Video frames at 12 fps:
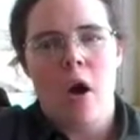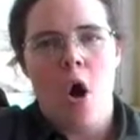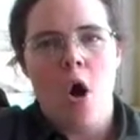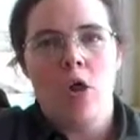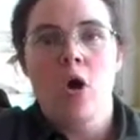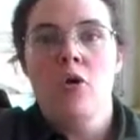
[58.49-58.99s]

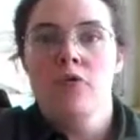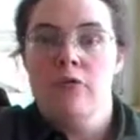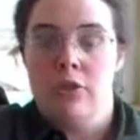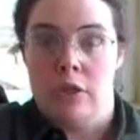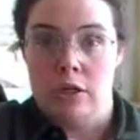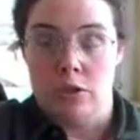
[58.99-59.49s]
all
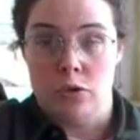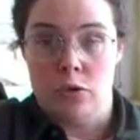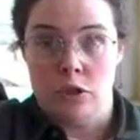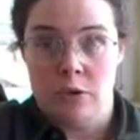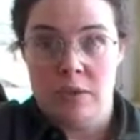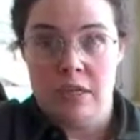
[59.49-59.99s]
over the
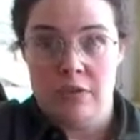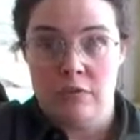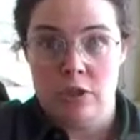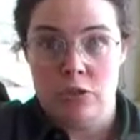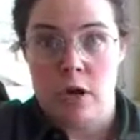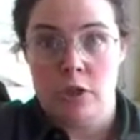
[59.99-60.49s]
consortium in
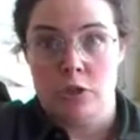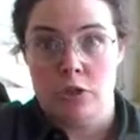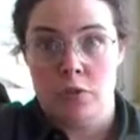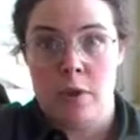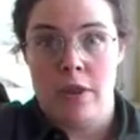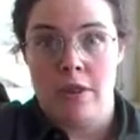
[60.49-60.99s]
different
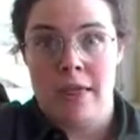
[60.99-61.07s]
structures, whether